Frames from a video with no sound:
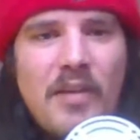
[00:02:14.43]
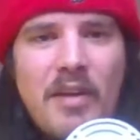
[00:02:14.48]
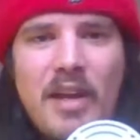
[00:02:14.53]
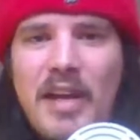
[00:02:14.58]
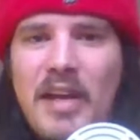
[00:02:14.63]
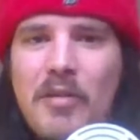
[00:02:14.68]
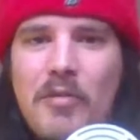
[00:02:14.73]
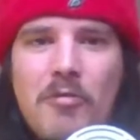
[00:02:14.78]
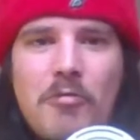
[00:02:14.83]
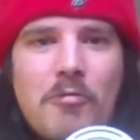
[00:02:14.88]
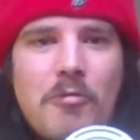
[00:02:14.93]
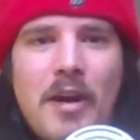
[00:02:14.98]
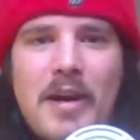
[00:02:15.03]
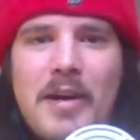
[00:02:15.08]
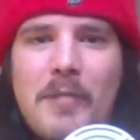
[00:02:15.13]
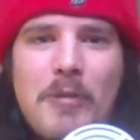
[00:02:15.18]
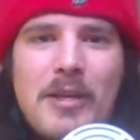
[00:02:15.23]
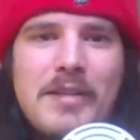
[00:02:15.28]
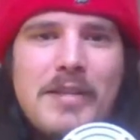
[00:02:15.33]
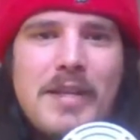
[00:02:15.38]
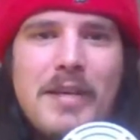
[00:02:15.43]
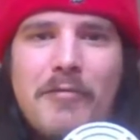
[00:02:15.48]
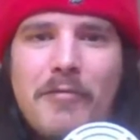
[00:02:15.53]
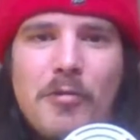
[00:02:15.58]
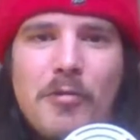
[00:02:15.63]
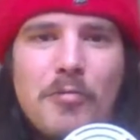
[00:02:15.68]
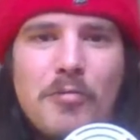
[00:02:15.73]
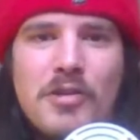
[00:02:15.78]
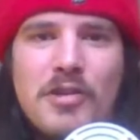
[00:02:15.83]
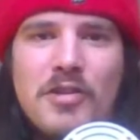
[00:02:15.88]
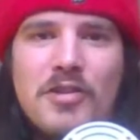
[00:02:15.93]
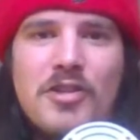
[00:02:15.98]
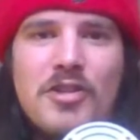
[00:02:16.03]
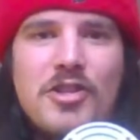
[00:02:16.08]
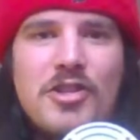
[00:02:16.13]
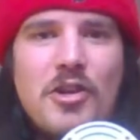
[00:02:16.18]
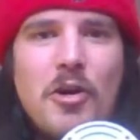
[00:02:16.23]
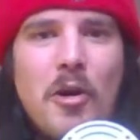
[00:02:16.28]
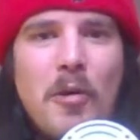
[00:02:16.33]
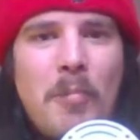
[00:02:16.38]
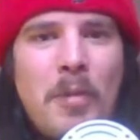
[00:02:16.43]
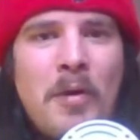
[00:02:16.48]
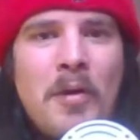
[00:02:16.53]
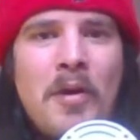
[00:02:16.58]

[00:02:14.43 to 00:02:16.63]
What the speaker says: incredibly difficult to stop.